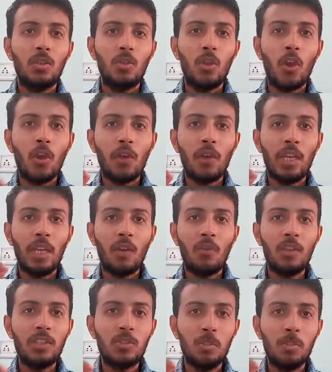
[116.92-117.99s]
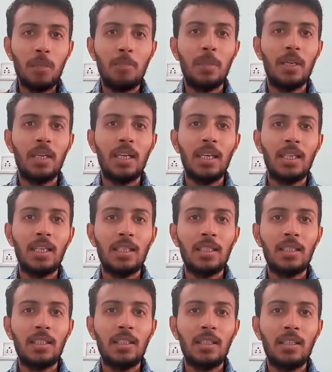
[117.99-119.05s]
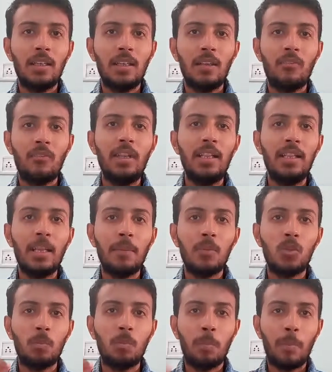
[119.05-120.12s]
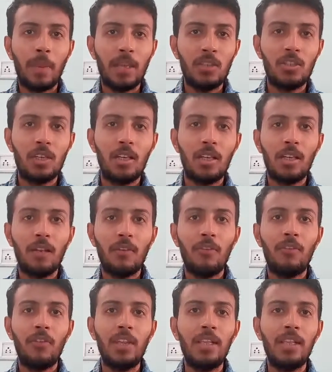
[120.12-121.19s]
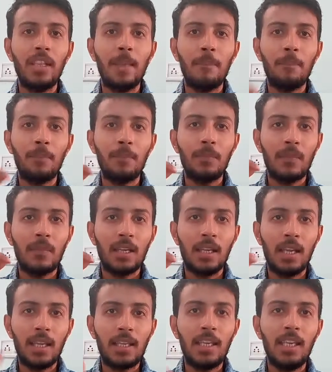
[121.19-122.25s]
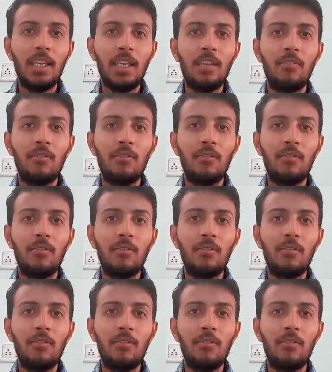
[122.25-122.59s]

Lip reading: to your near ones people. Feel them special, feel them lucky,